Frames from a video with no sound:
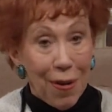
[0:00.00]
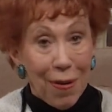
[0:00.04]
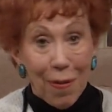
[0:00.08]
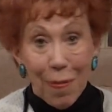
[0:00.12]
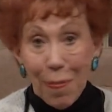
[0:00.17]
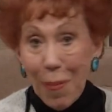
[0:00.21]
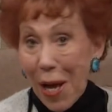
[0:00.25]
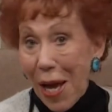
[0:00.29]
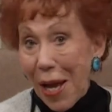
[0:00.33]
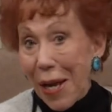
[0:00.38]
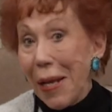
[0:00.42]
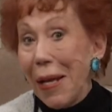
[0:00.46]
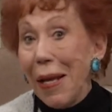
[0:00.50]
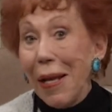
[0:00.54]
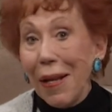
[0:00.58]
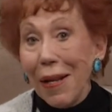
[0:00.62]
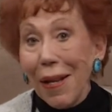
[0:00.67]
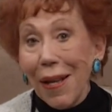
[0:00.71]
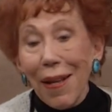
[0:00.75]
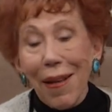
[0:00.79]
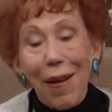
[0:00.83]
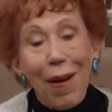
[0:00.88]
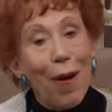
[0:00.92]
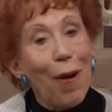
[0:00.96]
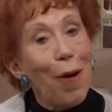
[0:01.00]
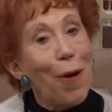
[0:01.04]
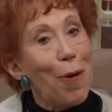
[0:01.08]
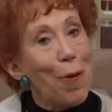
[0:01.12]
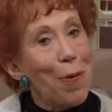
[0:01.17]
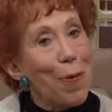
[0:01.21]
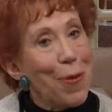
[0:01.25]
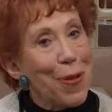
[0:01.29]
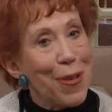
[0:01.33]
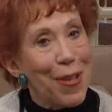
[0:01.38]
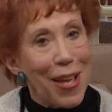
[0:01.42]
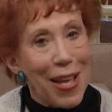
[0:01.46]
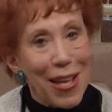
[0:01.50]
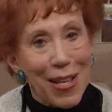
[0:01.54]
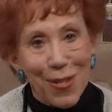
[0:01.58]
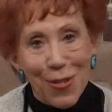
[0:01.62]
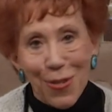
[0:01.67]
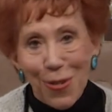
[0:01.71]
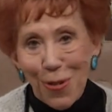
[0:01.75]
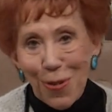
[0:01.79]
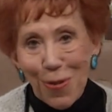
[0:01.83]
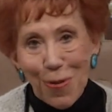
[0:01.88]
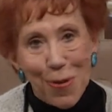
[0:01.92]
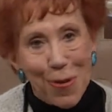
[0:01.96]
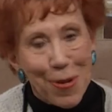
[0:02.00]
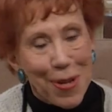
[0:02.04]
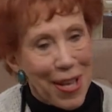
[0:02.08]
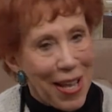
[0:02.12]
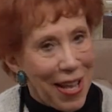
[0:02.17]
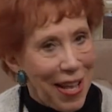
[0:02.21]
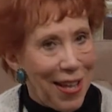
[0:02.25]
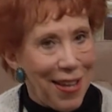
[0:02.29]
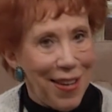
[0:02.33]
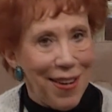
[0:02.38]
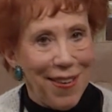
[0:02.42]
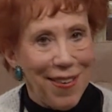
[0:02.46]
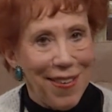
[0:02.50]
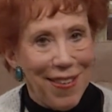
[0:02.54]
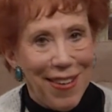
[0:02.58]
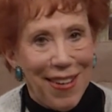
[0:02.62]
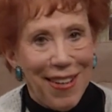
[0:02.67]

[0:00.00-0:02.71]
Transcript: about healing? Oh, yes, you can.